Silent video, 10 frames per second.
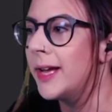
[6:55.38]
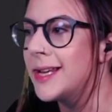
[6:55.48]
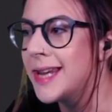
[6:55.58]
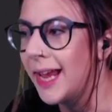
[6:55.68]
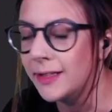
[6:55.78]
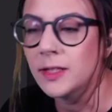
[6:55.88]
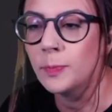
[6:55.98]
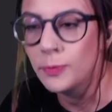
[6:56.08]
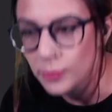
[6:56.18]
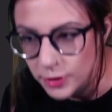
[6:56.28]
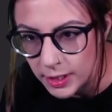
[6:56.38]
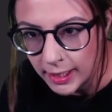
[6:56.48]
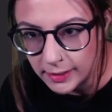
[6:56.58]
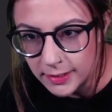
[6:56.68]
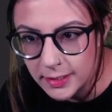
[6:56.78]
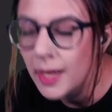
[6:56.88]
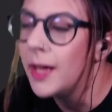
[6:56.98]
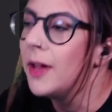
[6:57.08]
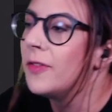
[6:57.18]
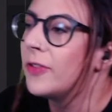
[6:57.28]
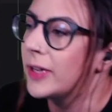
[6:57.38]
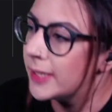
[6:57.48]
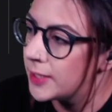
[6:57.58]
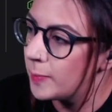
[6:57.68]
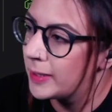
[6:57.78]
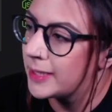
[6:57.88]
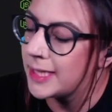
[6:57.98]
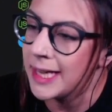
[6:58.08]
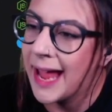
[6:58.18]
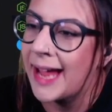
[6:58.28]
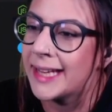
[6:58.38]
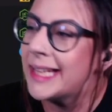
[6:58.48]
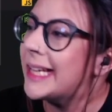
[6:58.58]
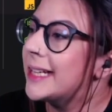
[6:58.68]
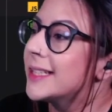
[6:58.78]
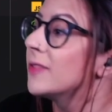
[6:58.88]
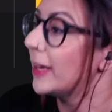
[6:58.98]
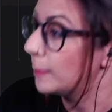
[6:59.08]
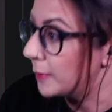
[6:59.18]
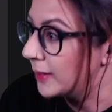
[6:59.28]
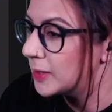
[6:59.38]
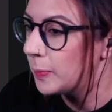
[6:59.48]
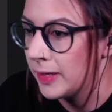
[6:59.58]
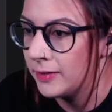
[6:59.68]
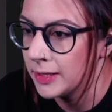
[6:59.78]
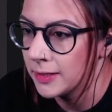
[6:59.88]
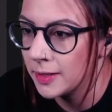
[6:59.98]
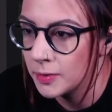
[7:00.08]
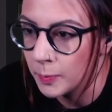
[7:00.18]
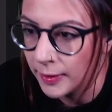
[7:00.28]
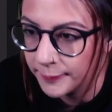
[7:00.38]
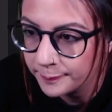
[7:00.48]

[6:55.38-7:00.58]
Next projects for accessibility and developer experience as well.